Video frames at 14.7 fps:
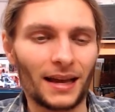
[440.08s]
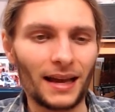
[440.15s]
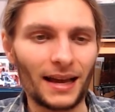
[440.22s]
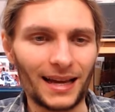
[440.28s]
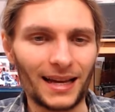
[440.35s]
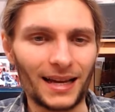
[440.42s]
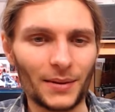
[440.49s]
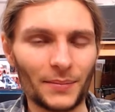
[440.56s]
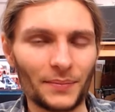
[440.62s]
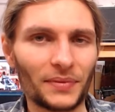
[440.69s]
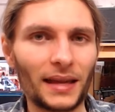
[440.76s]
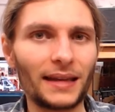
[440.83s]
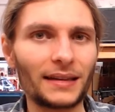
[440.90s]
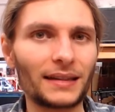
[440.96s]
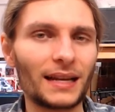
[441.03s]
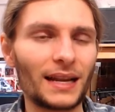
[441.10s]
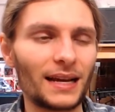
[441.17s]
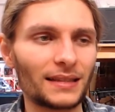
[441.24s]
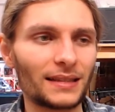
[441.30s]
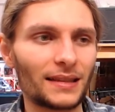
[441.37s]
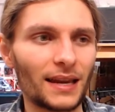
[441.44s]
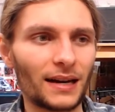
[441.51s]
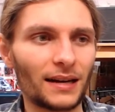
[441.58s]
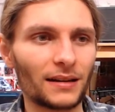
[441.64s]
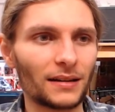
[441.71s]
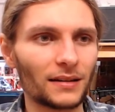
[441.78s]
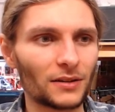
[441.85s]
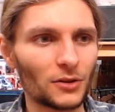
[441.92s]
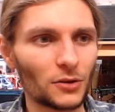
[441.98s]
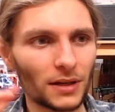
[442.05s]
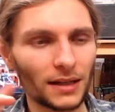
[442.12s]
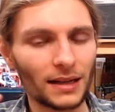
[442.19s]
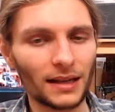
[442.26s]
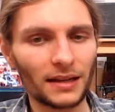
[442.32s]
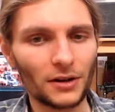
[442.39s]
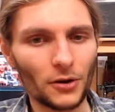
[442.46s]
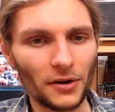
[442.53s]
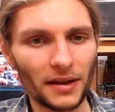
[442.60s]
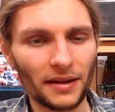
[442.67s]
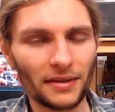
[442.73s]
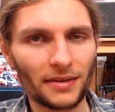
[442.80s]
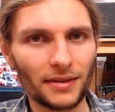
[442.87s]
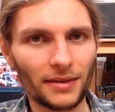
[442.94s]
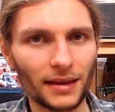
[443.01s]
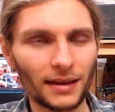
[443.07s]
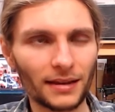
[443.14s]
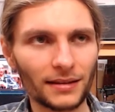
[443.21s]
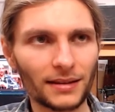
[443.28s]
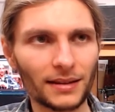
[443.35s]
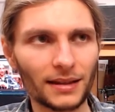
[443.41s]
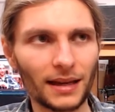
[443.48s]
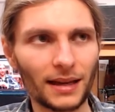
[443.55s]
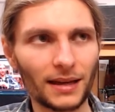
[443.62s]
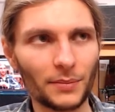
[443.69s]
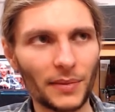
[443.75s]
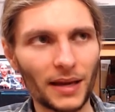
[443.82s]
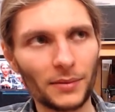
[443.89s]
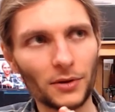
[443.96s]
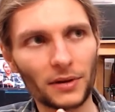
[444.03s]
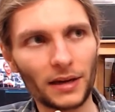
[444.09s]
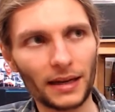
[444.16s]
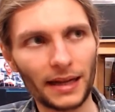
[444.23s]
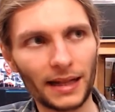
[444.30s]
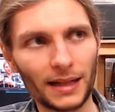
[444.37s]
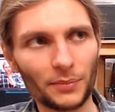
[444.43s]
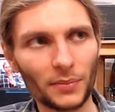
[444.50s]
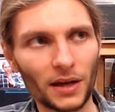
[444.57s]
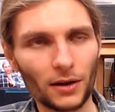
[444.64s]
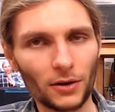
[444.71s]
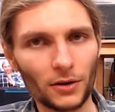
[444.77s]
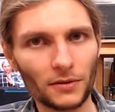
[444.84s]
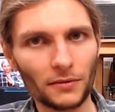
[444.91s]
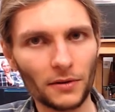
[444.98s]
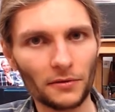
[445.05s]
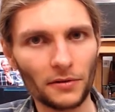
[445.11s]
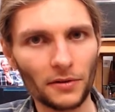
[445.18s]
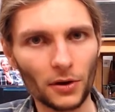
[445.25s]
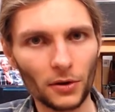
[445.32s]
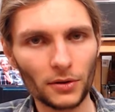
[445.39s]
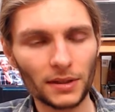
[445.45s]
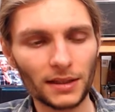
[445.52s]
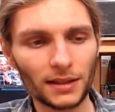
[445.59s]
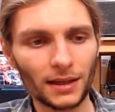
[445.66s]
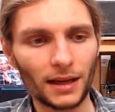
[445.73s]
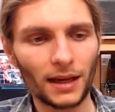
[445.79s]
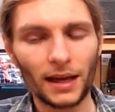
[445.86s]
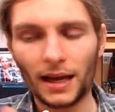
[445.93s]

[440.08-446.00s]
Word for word: And at last, there are 2 little annoying things, and maybe you can help me out with those.